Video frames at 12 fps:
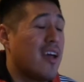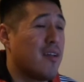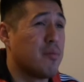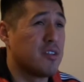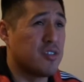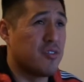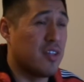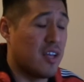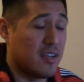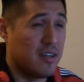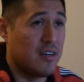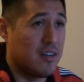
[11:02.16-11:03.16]
and a bunch of
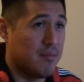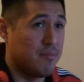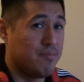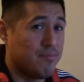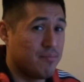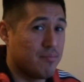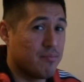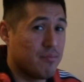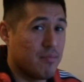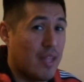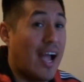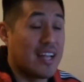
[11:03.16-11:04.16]
like
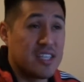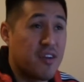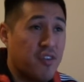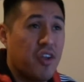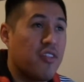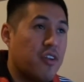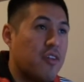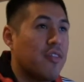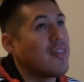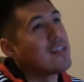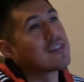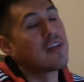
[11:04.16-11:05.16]
activity on there,
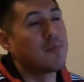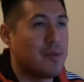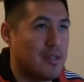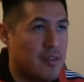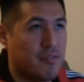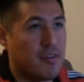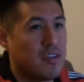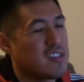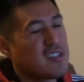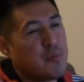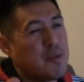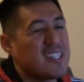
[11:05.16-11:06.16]
then that's going to be different. It
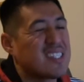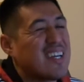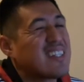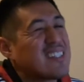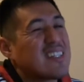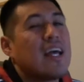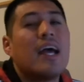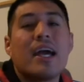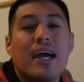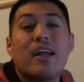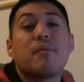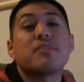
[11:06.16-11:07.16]
just depends. It
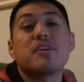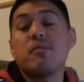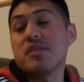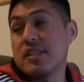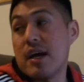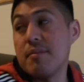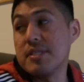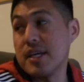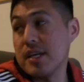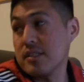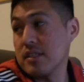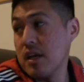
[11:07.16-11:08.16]
kind of depends on how much time it
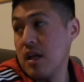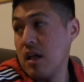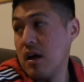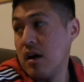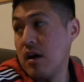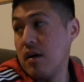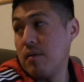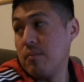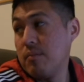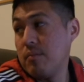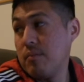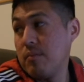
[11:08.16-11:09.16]
takes, or
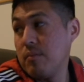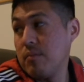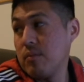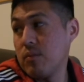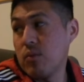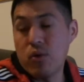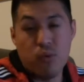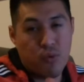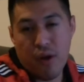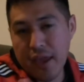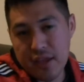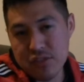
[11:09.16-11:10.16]

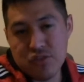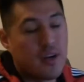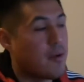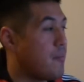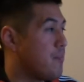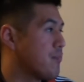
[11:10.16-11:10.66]
range, right?